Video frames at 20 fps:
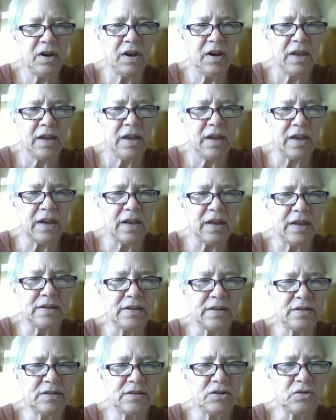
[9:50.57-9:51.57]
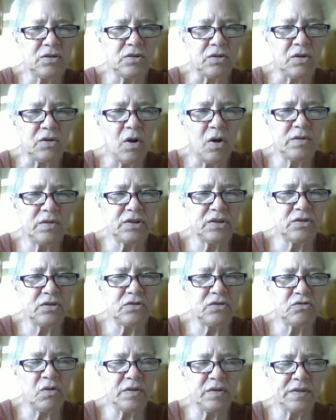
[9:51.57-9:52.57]
is your host
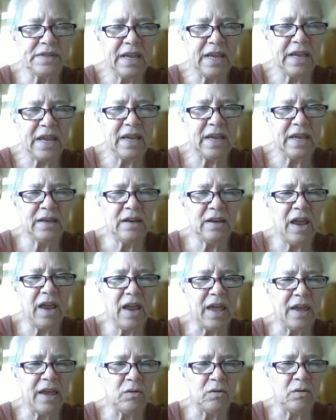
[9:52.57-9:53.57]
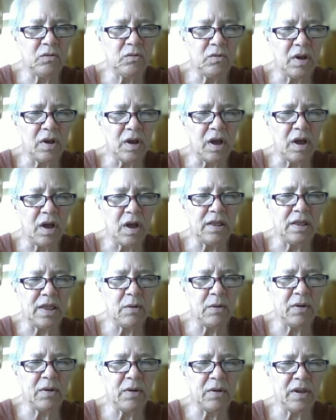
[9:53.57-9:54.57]
controls again, and
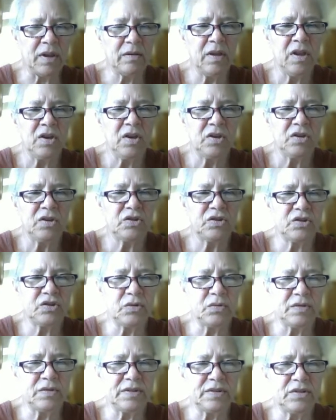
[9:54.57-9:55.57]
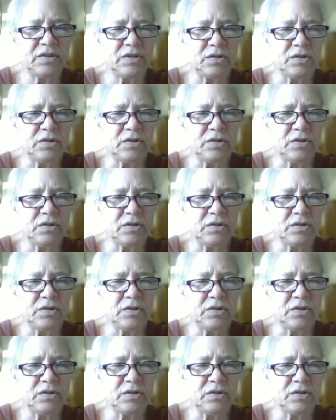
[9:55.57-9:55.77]
allowing students to